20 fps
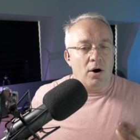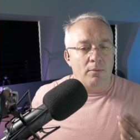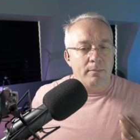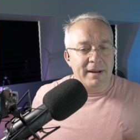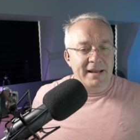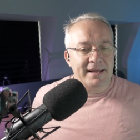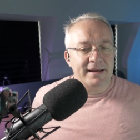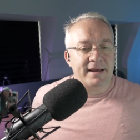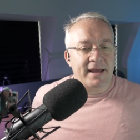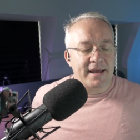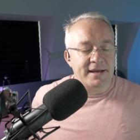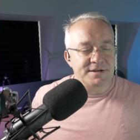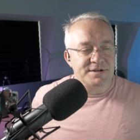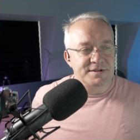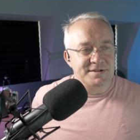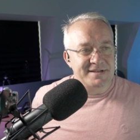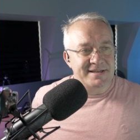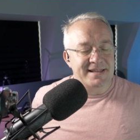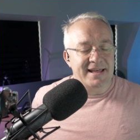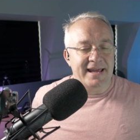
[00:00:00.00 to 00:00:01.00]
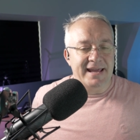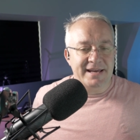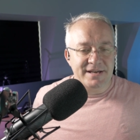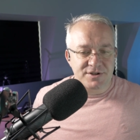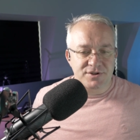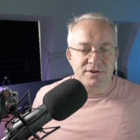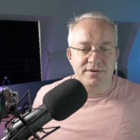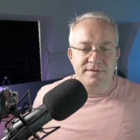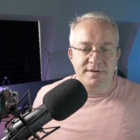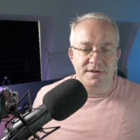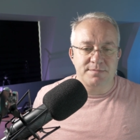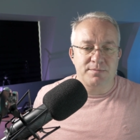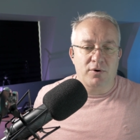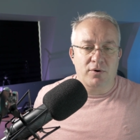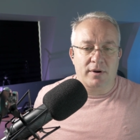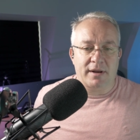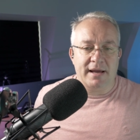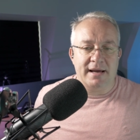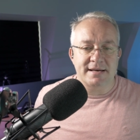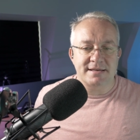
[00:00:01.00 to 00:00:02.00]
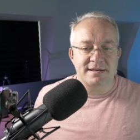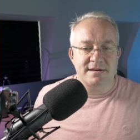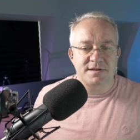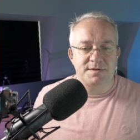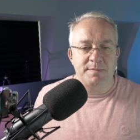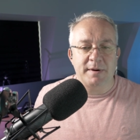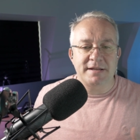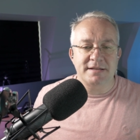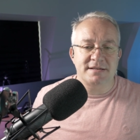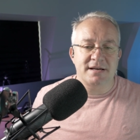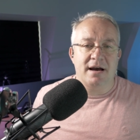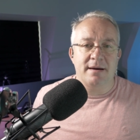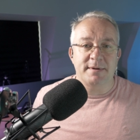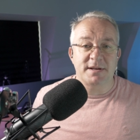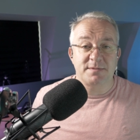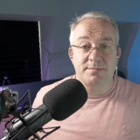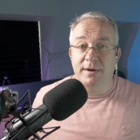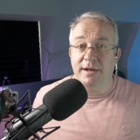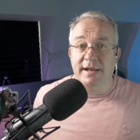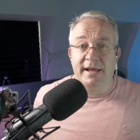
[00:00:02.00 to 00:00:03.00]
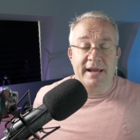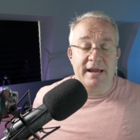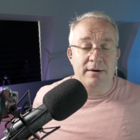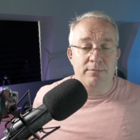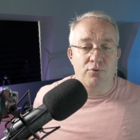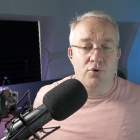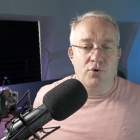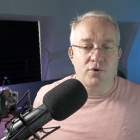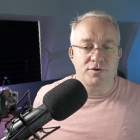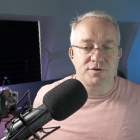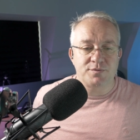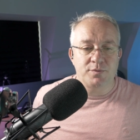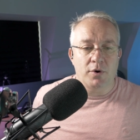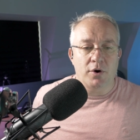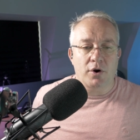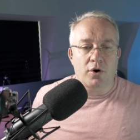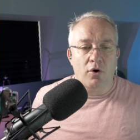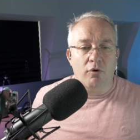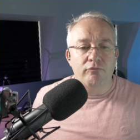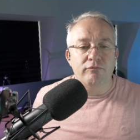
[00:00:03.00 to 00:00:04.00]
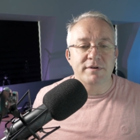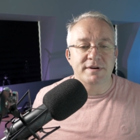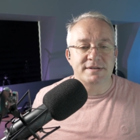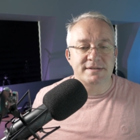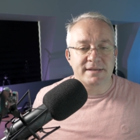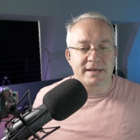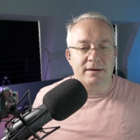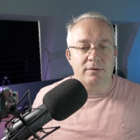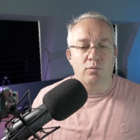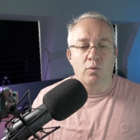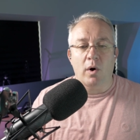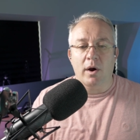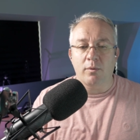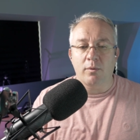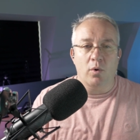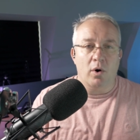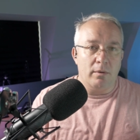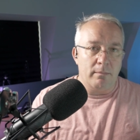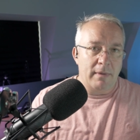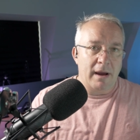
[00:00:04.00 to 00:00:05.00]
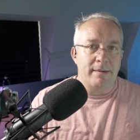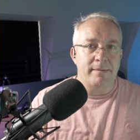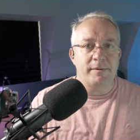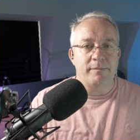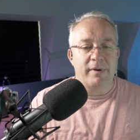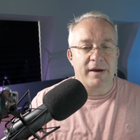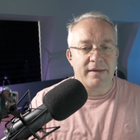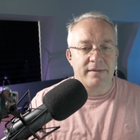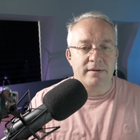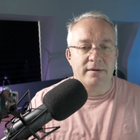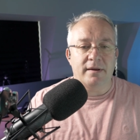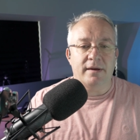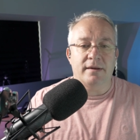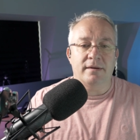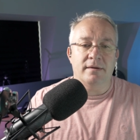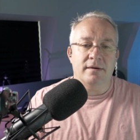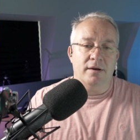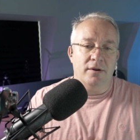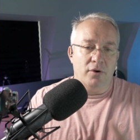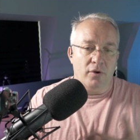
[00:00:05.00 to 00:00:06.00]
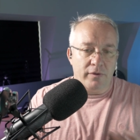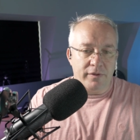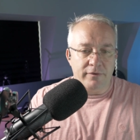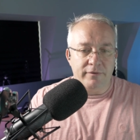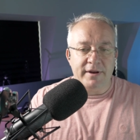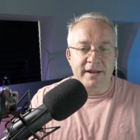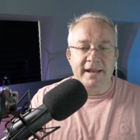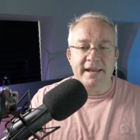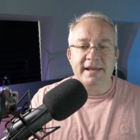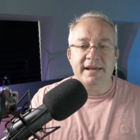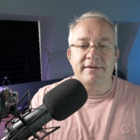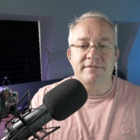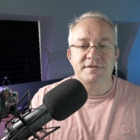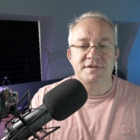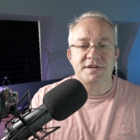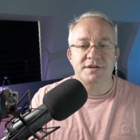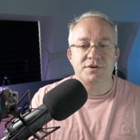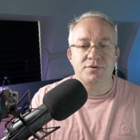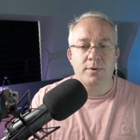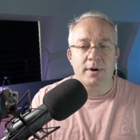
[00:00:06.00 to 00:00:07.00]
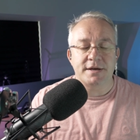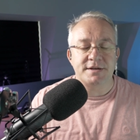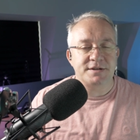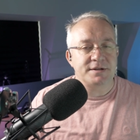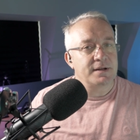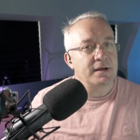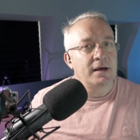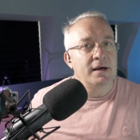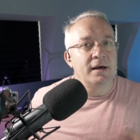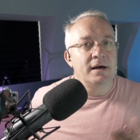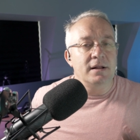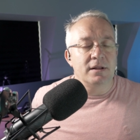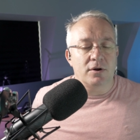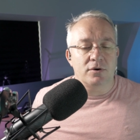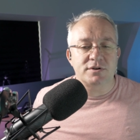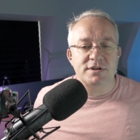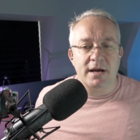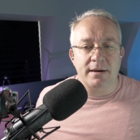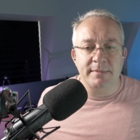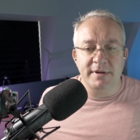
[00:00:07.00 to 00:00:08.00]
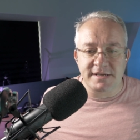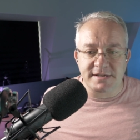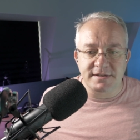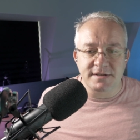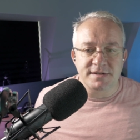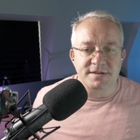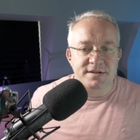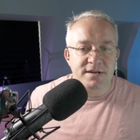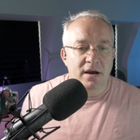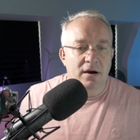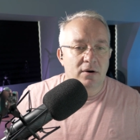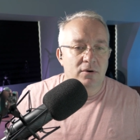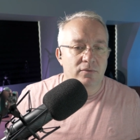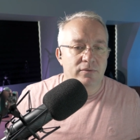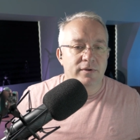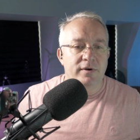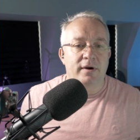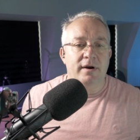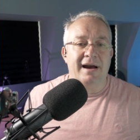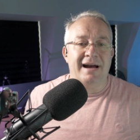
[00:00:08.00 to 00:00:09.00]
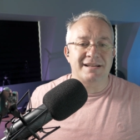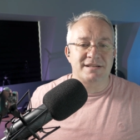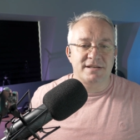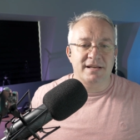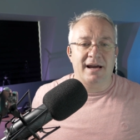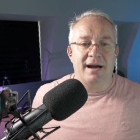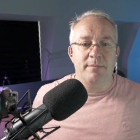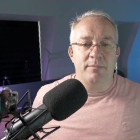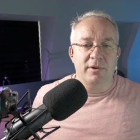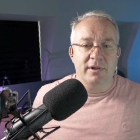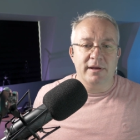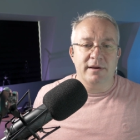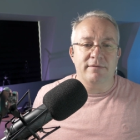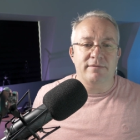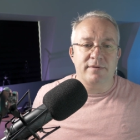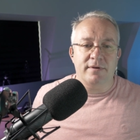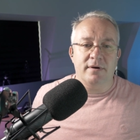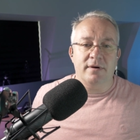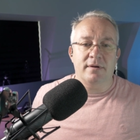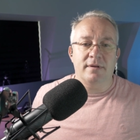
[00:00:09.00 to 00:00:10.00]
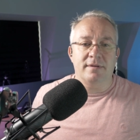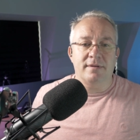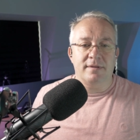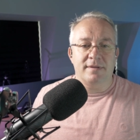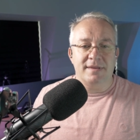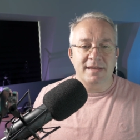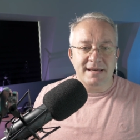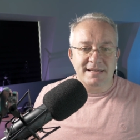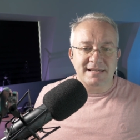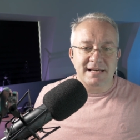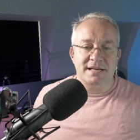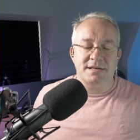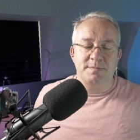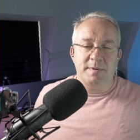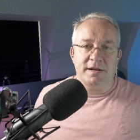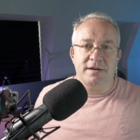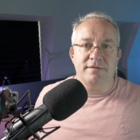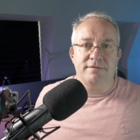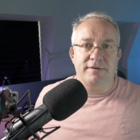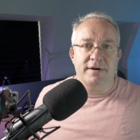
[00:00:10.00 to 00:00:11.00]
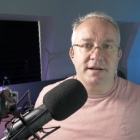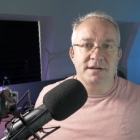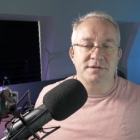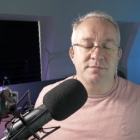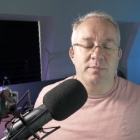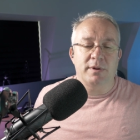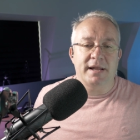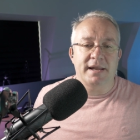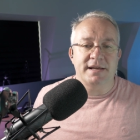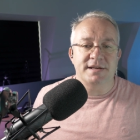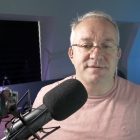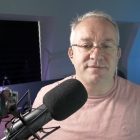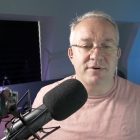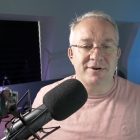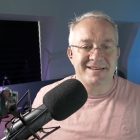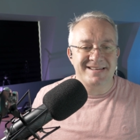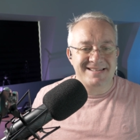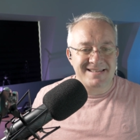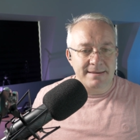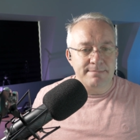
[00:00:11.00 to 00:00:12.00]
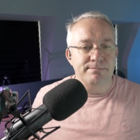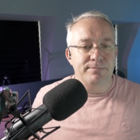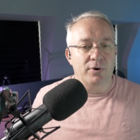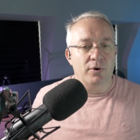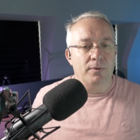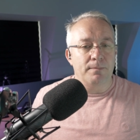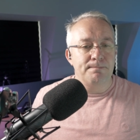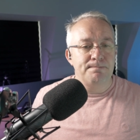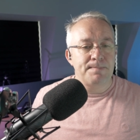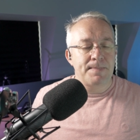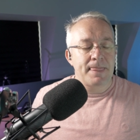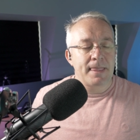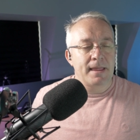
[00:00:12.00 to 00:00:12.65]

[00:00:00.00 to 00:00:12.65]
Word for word: On many occasions in the history of this podcast, I spent time explaining how products work, obviously, and why one might be better than another in any given situation. Long-time listeners know that actually I believe that this aspect of financial planning is very simple.